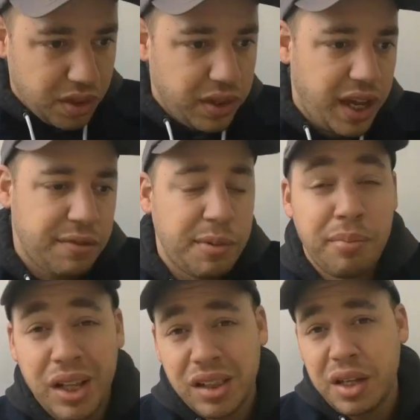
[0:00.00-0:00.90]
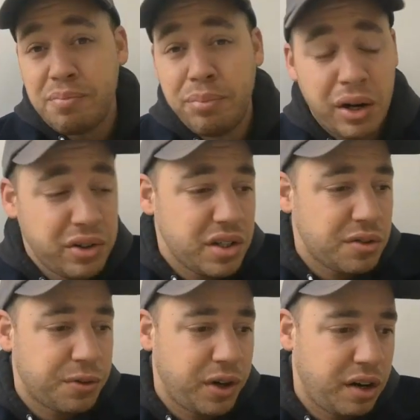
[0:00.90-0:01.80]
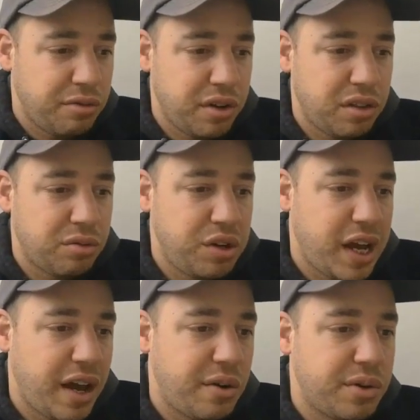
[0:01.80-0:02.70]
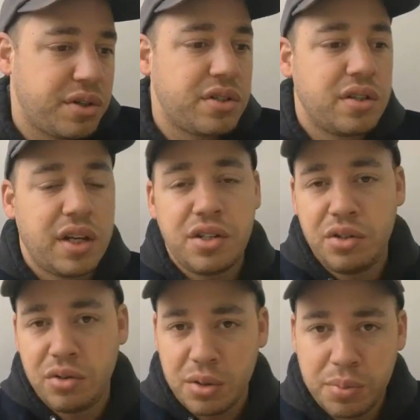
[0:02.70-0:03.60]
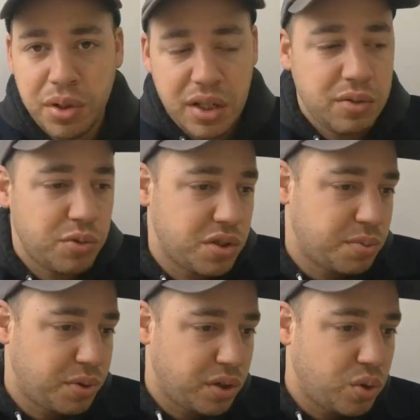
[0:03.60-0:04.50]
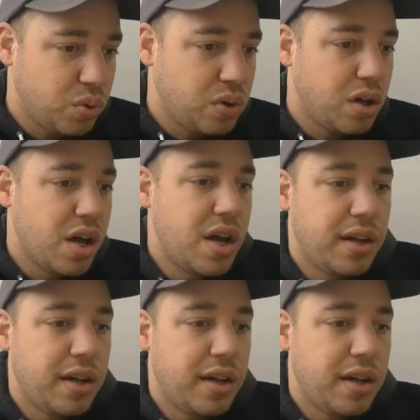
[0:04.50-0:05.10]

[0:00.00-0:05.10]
They have a monthly bonus for every 3 hours that you complete, which is pretty cool.